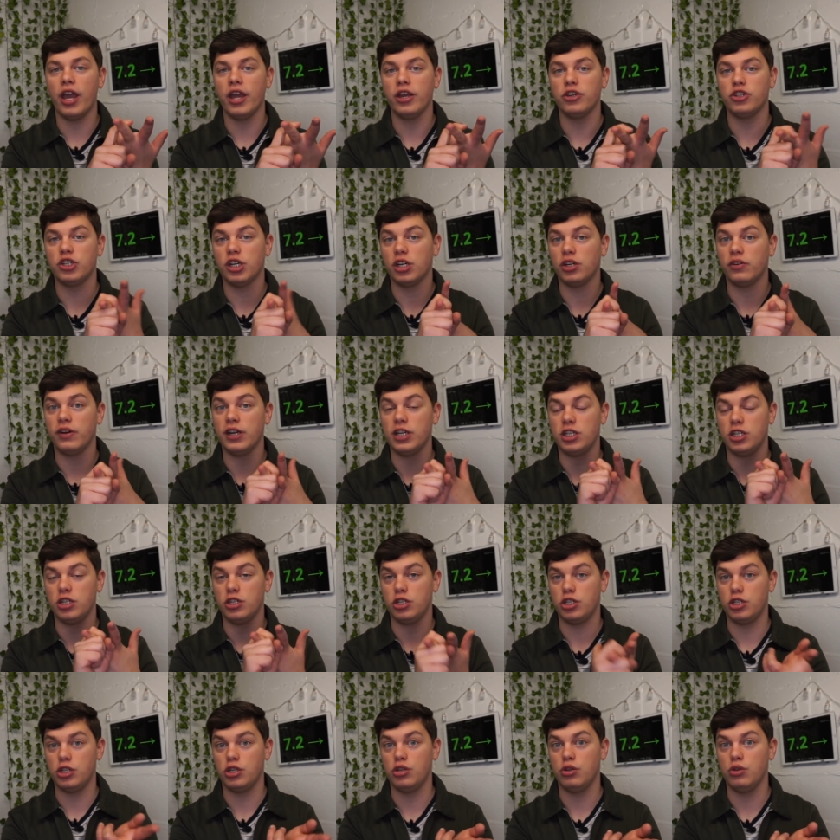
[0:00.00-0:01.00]
uh,
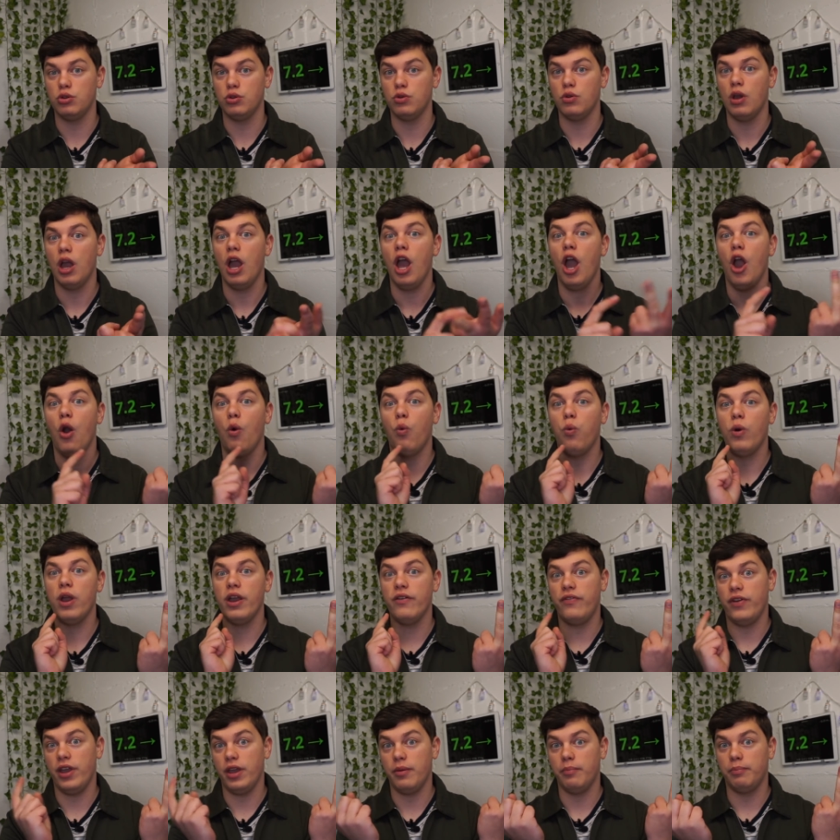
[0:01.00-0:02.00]
Generation 2
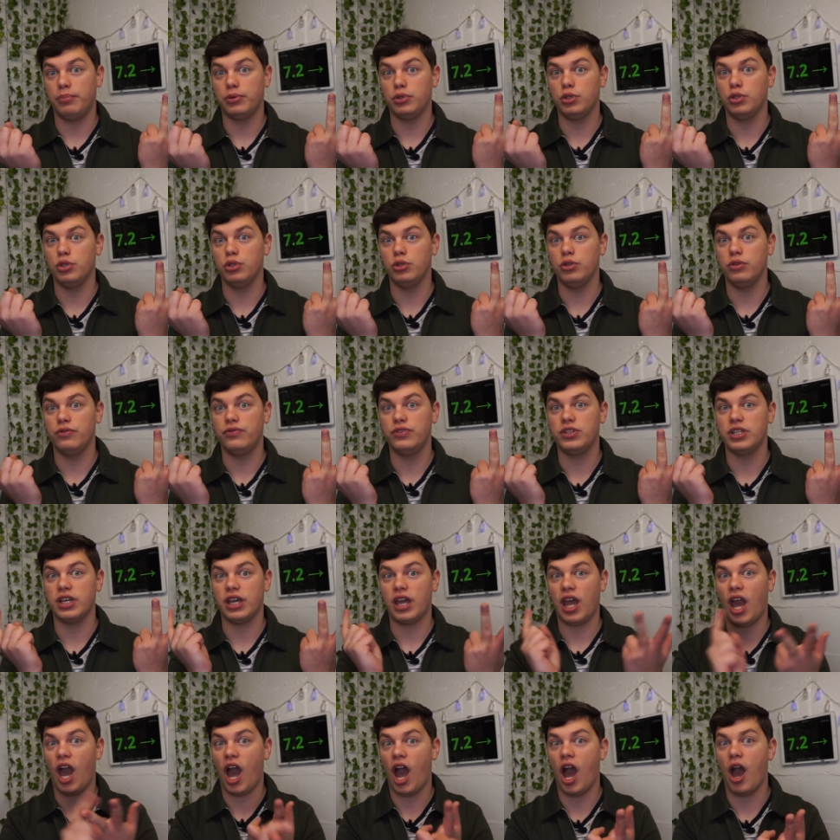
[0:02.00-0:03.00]
with improved
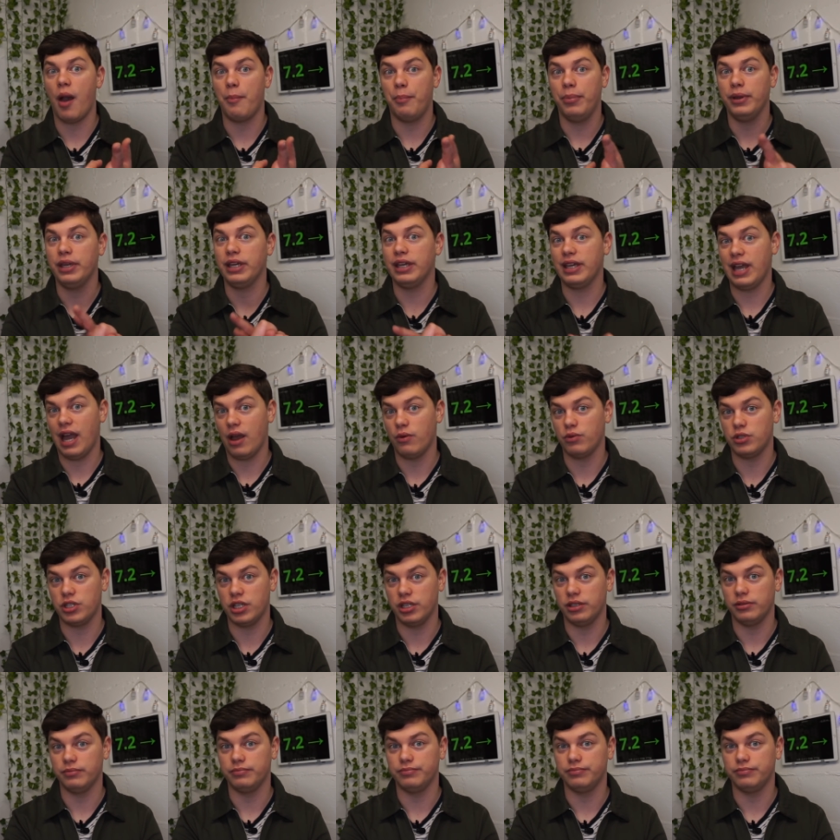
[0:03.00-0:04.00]
carb counting.